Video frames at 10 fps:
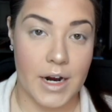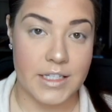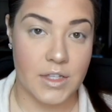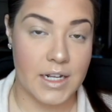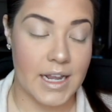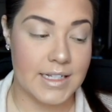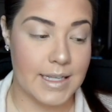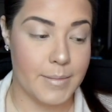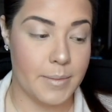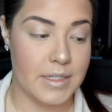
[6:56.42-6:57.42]
Alright, so the next
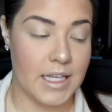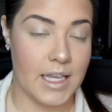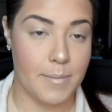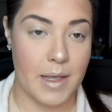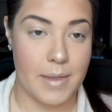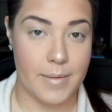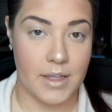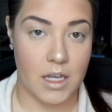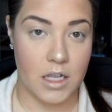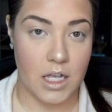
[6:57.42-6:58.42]
I'm going to be taking my
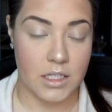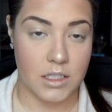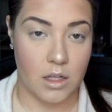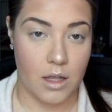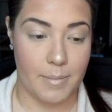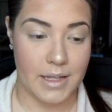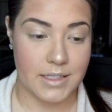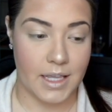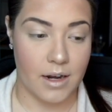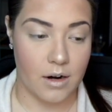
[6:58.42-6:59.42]
Maybelline Colossal
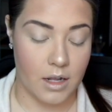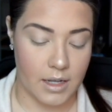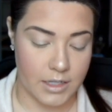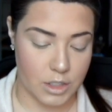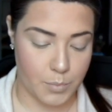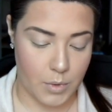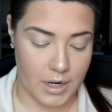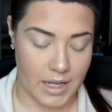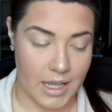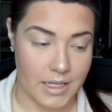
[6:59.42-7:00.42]
Mascara and just
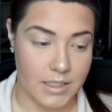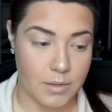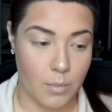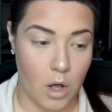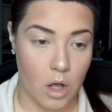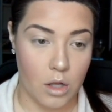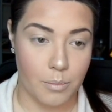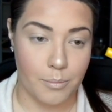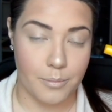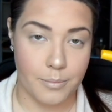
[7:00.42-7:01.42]
putting a small